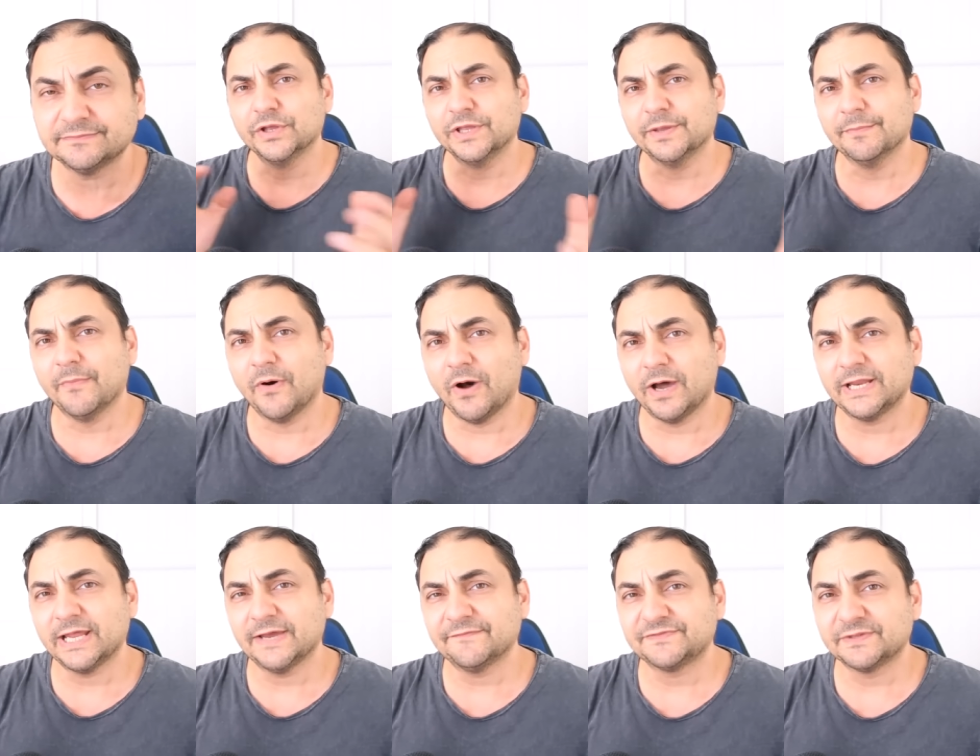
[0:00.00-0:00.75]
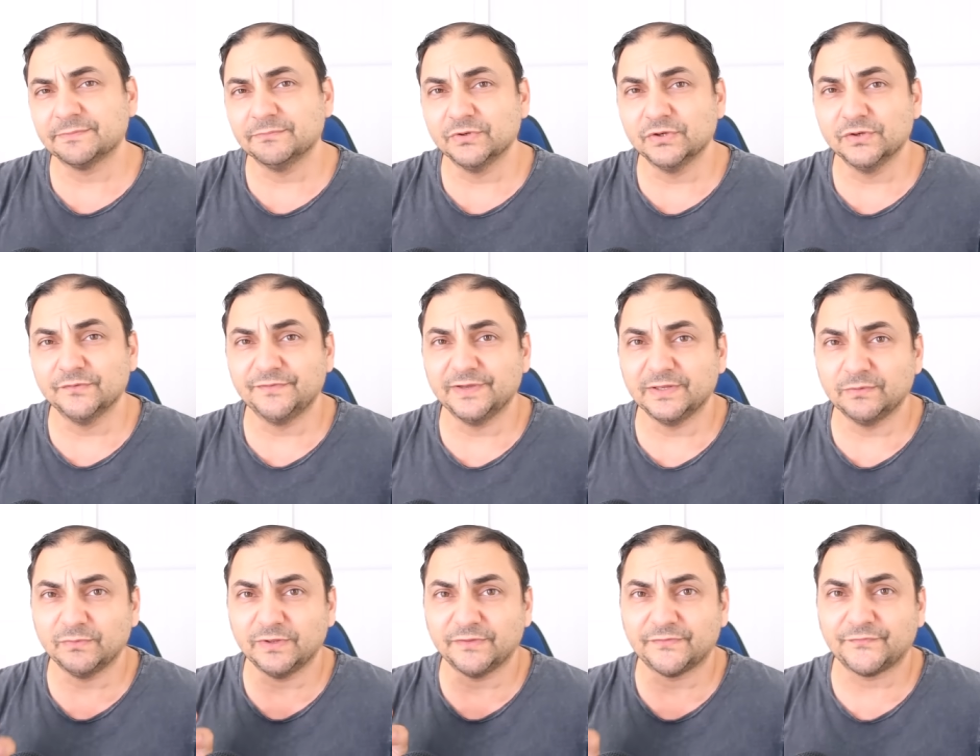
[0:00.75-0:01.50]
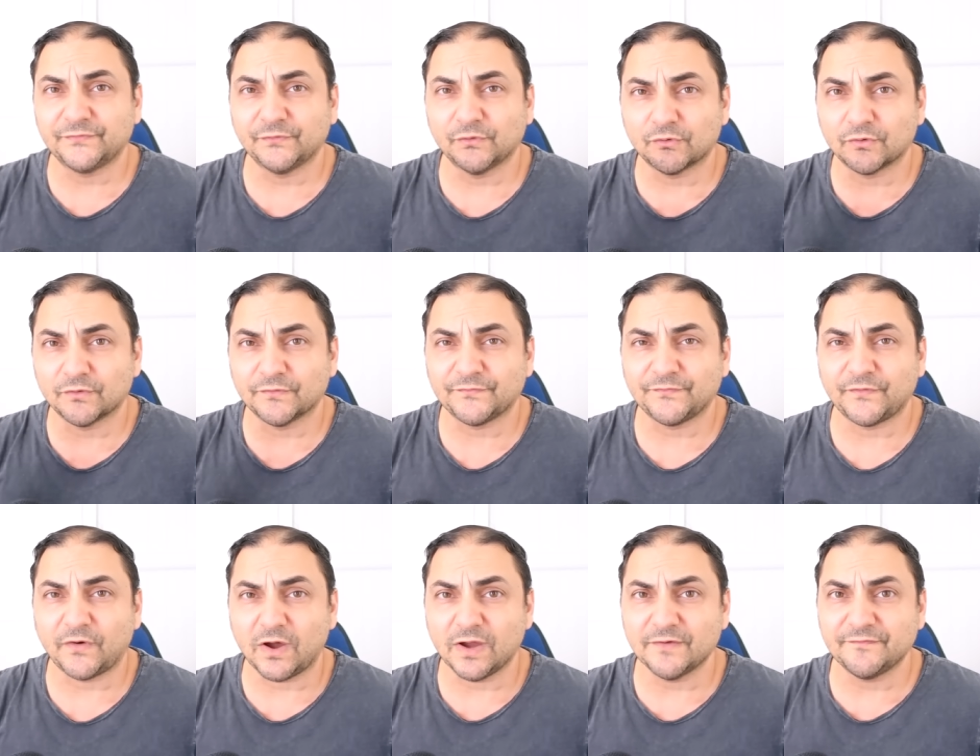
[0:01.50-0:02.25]
Or you might have to move in with four or
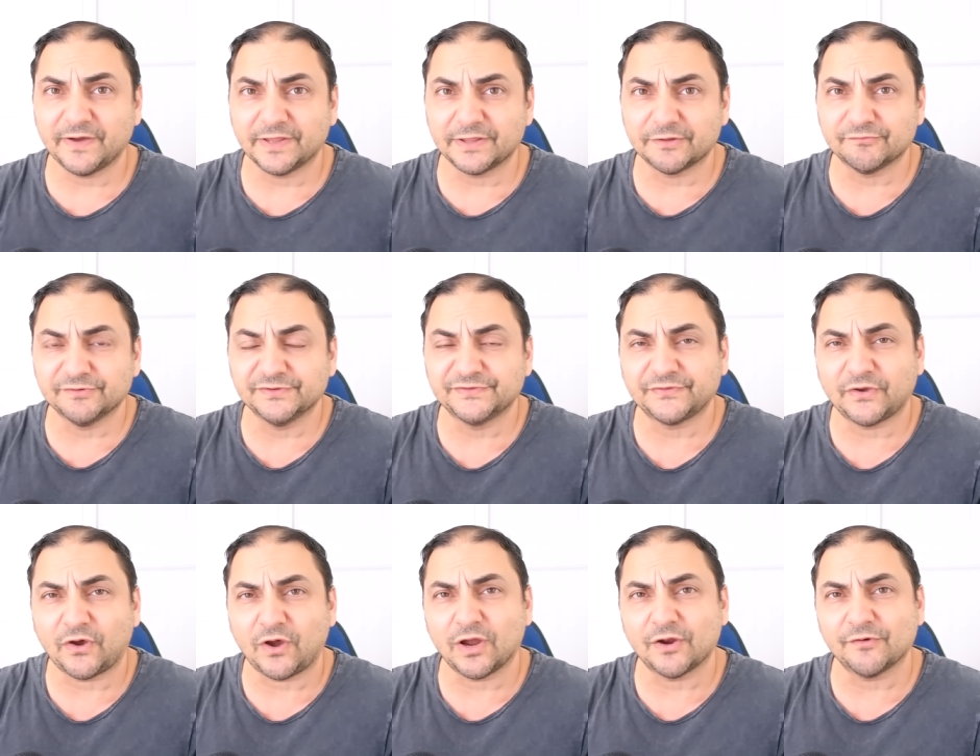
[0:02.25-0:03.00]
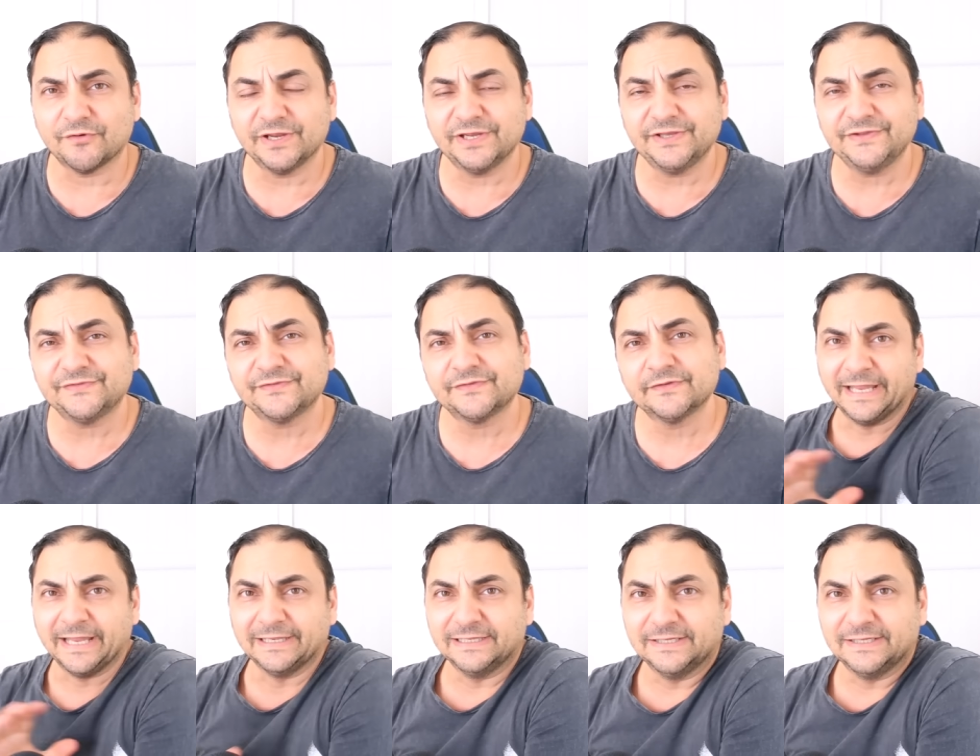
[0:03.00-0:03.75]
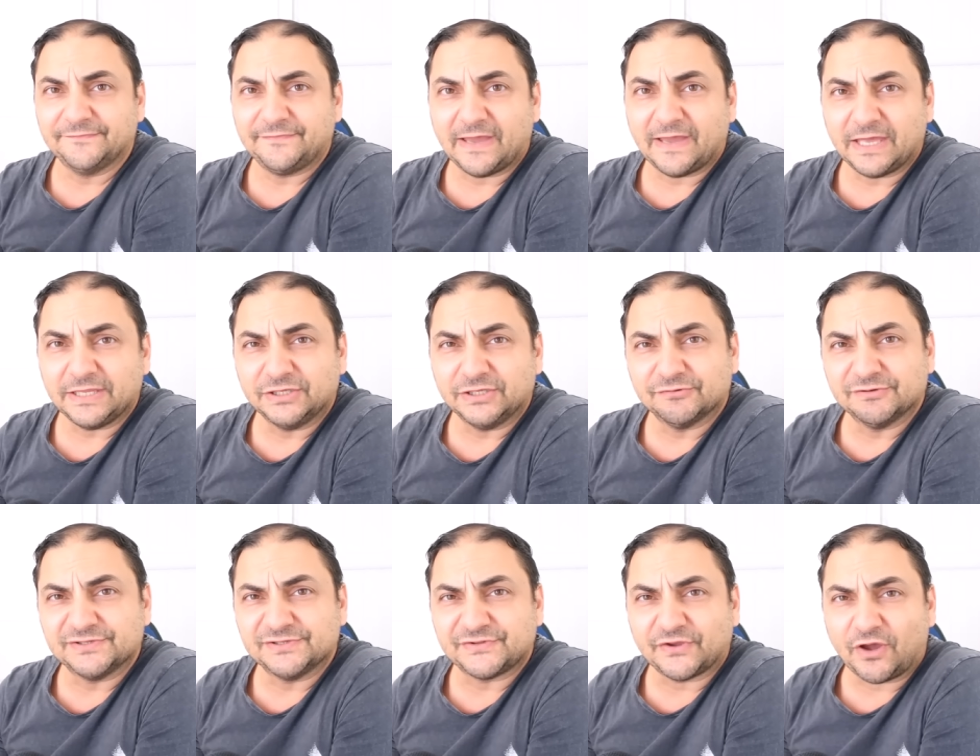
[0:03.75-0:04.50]
five other retirees and live out
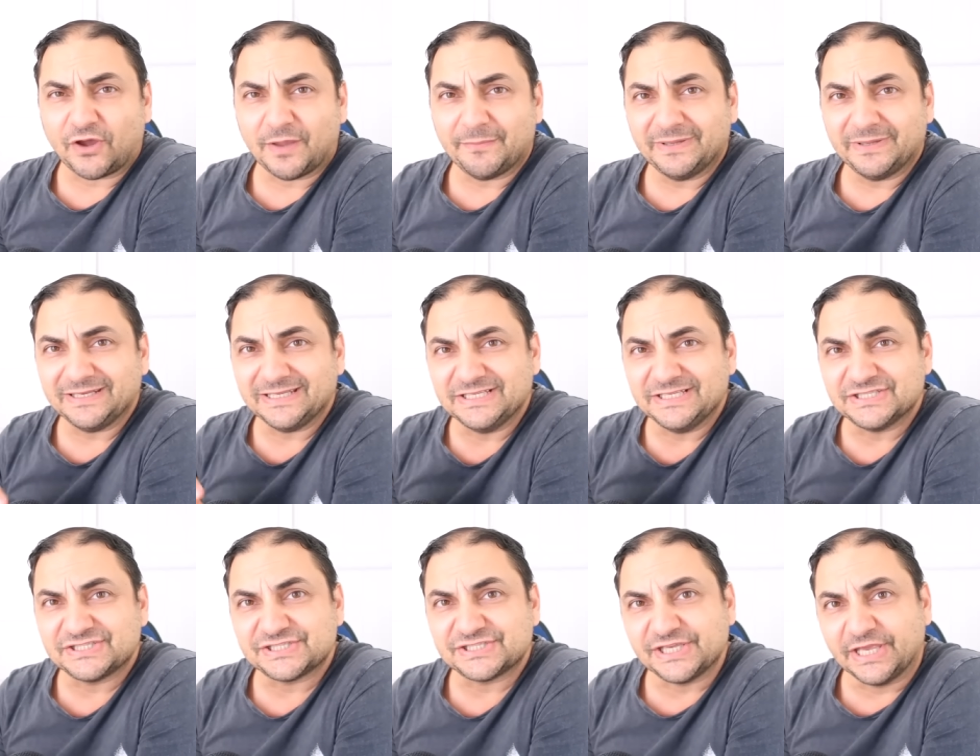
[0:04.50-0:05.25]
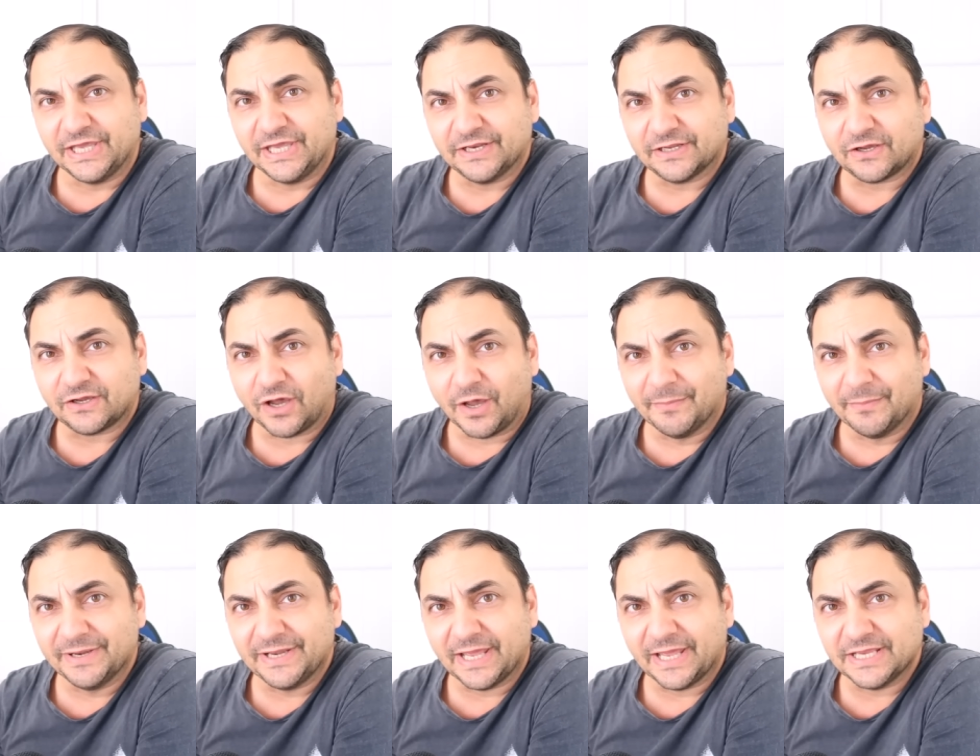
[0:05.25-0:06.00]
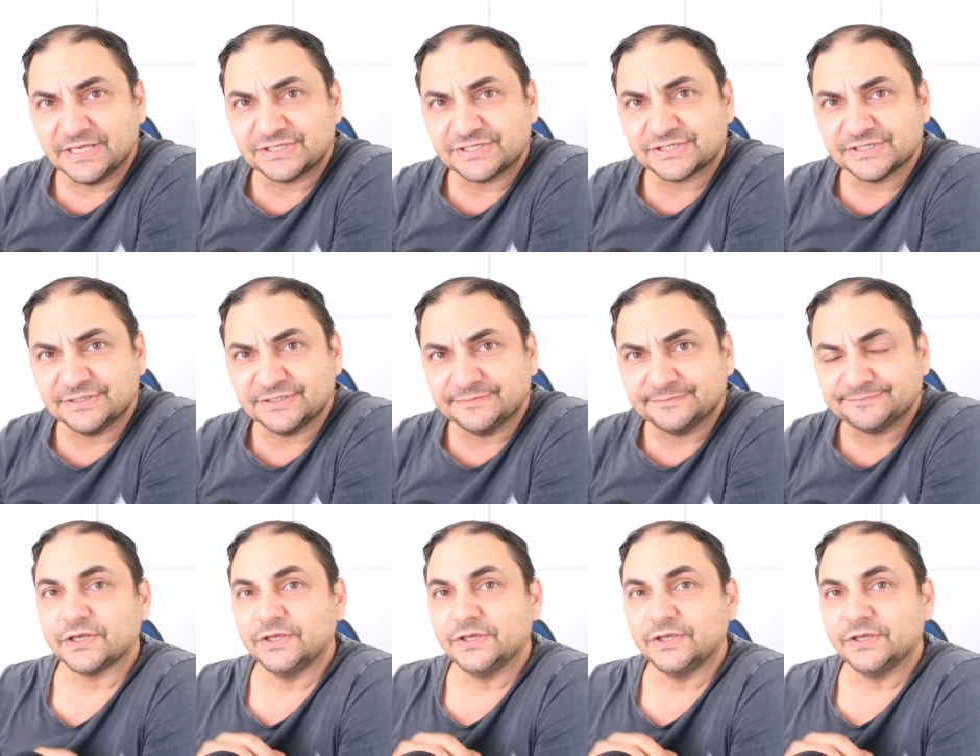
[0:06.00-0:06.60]
your retirement in shared accommodation.